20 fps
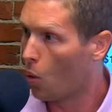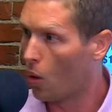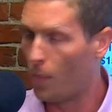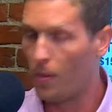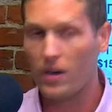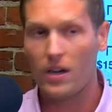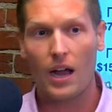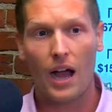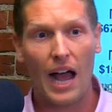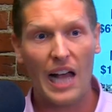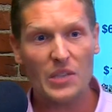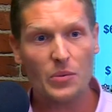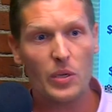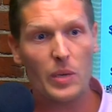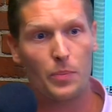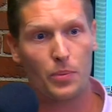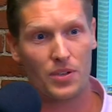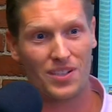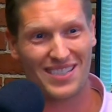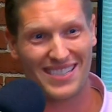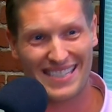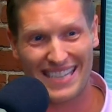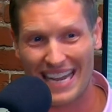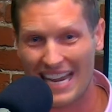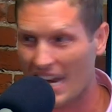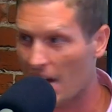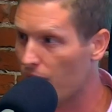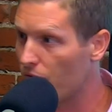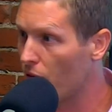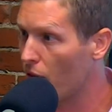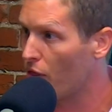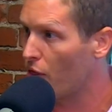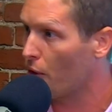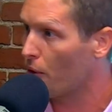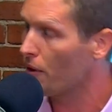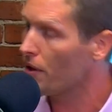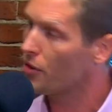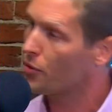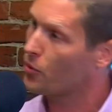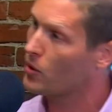Well, because we perceive the
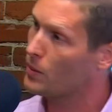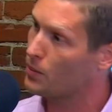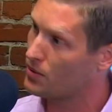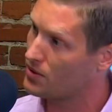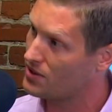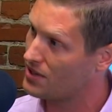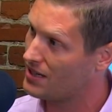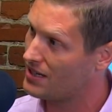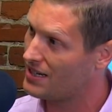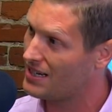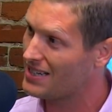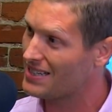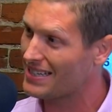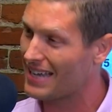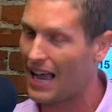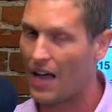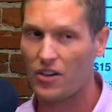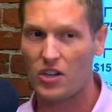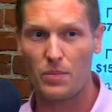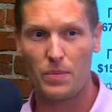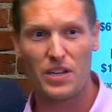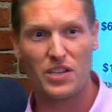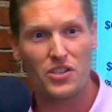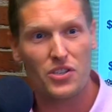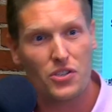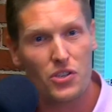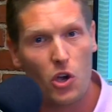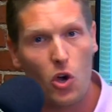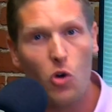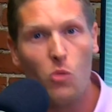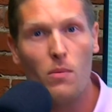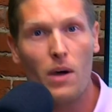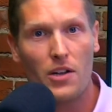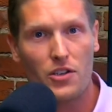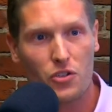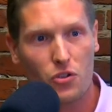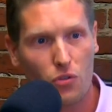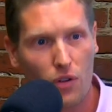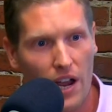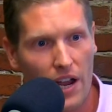33% discount to be so
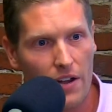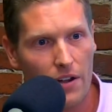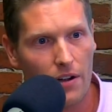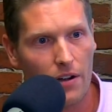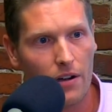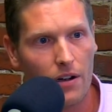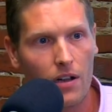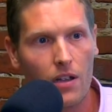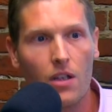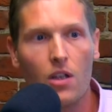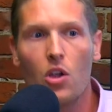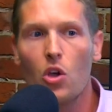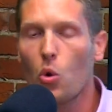much greater,